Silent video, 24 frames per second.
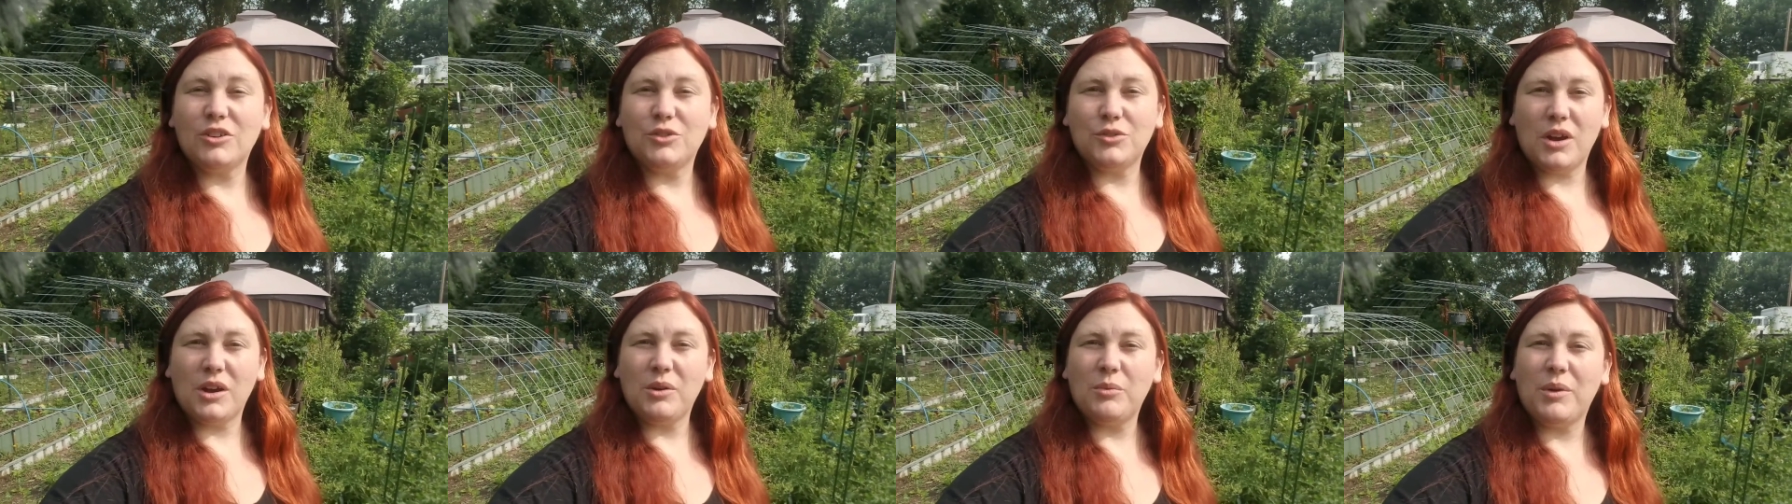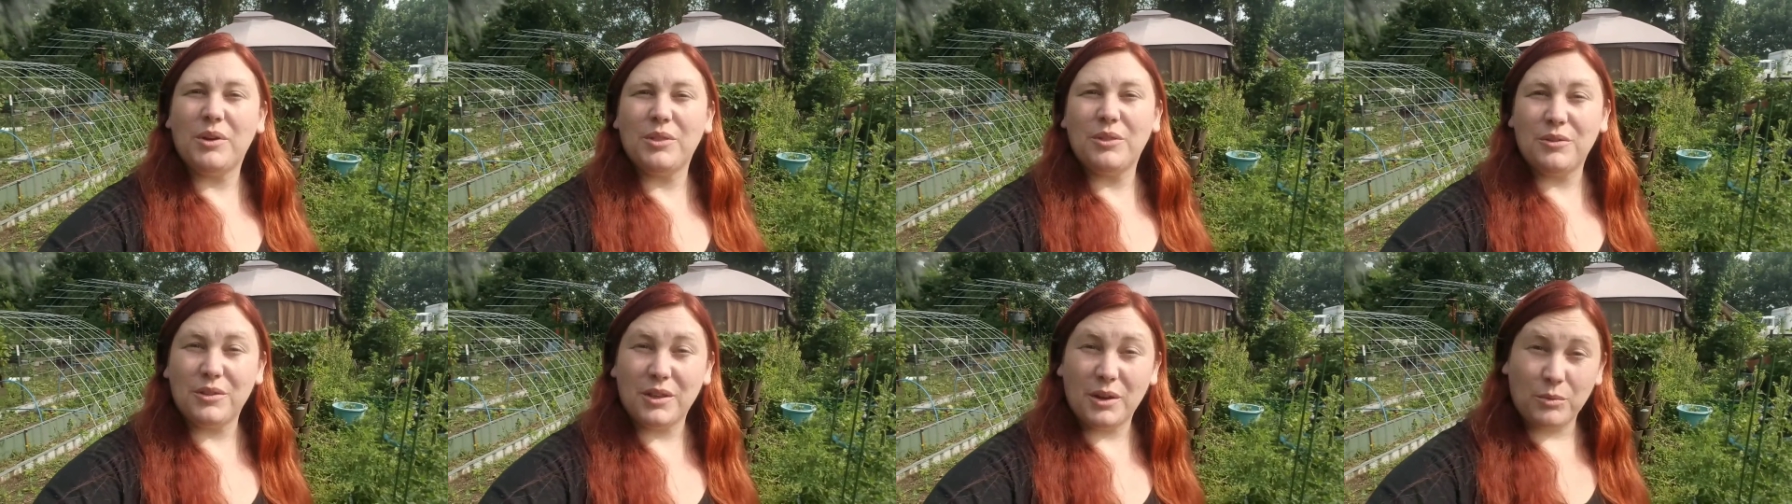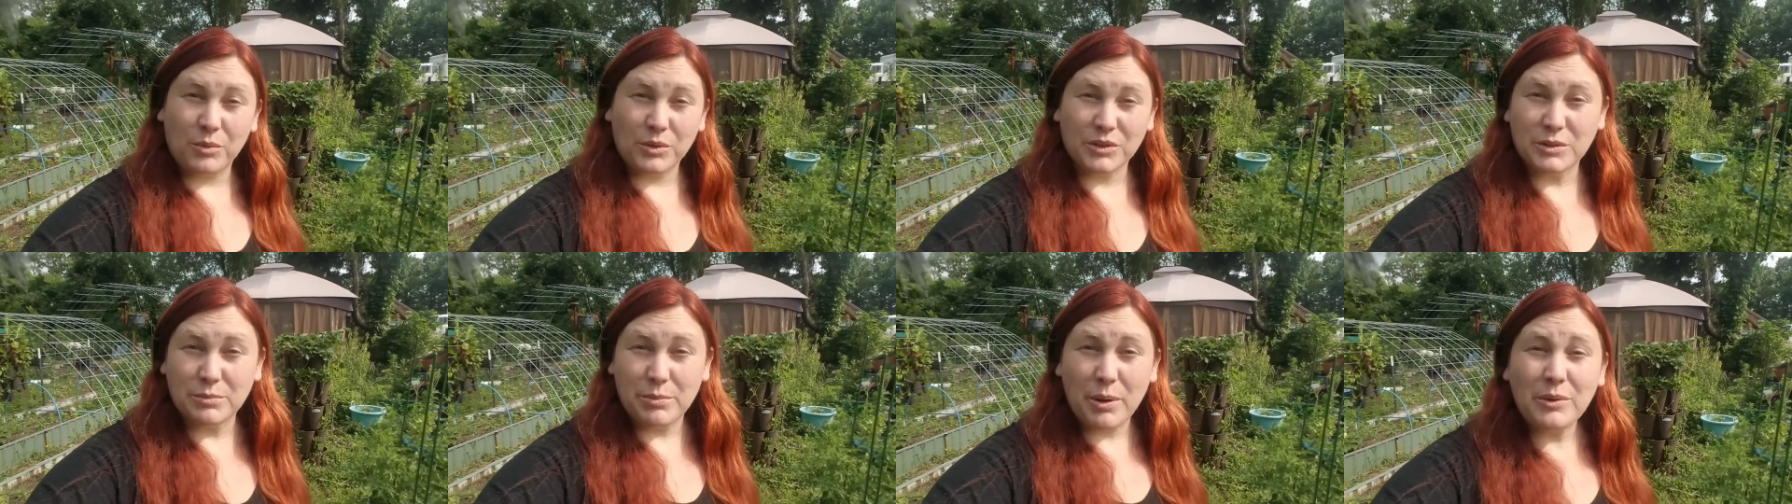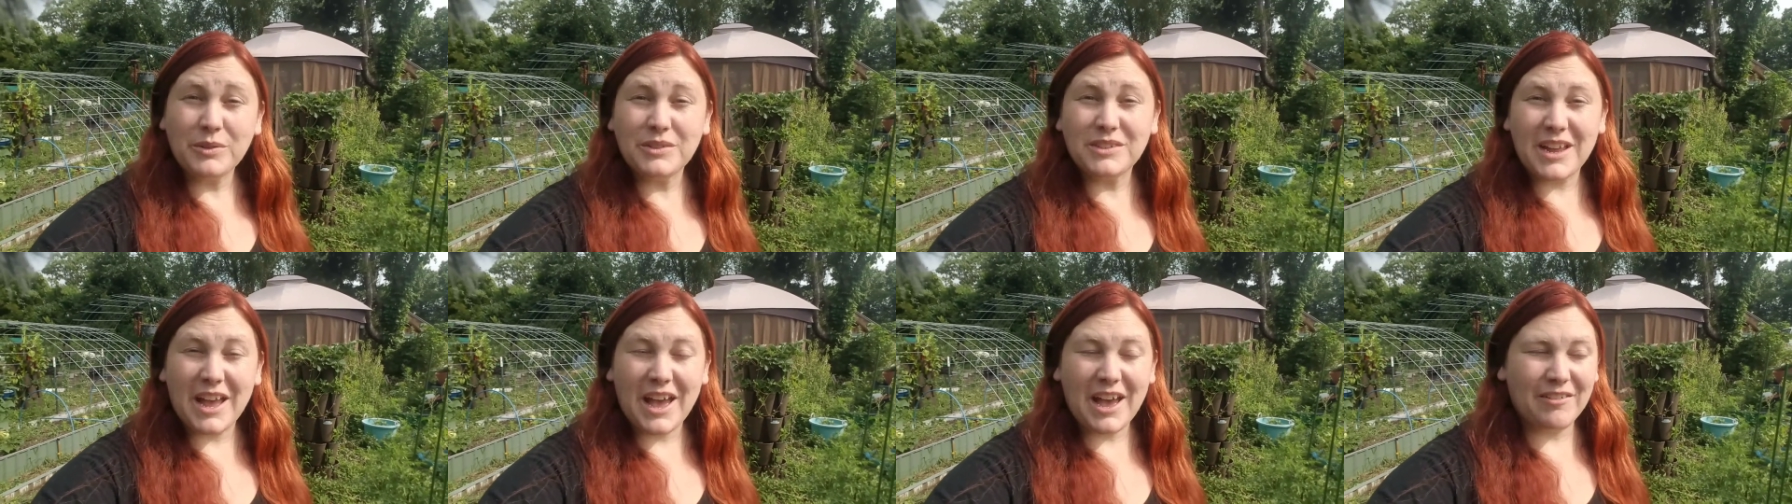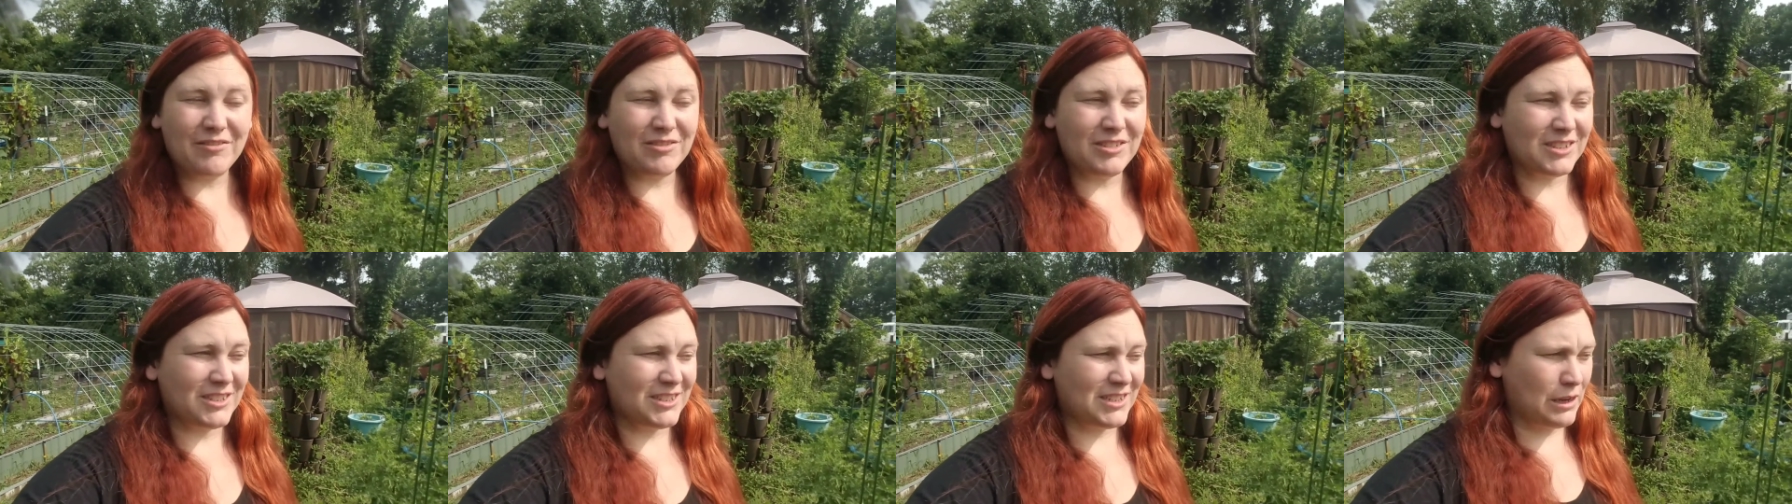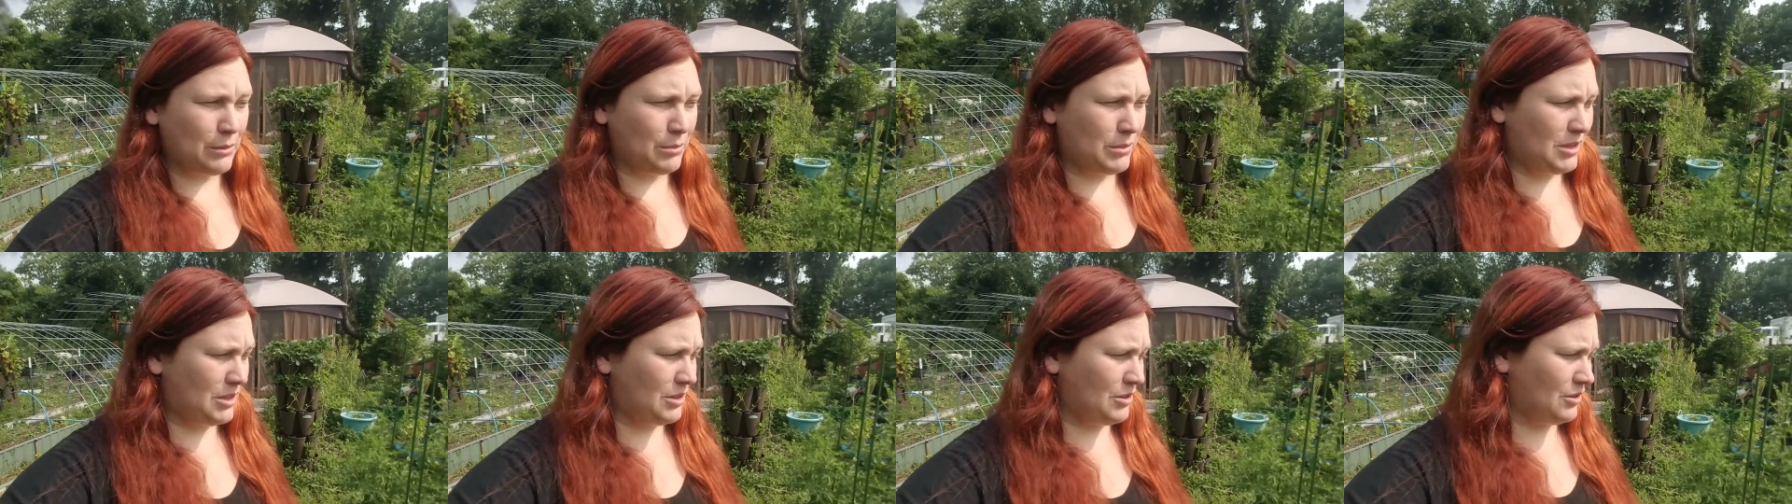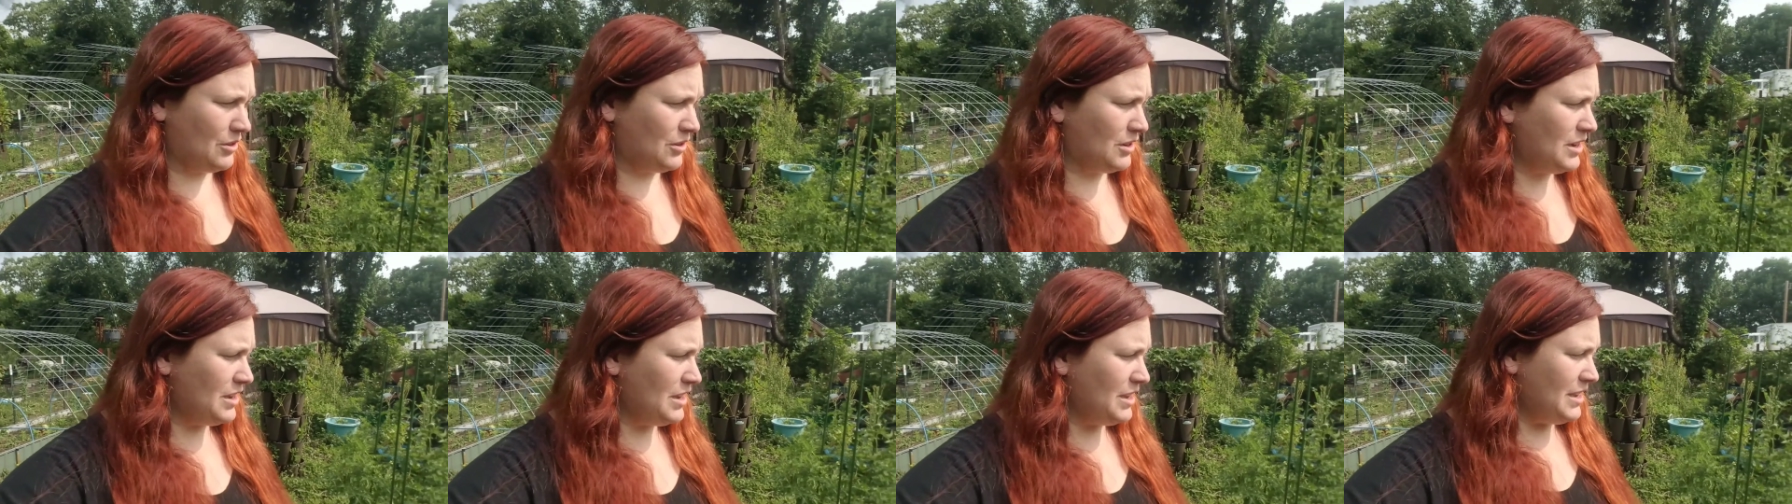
dry weather that we're supposed to have this time of year,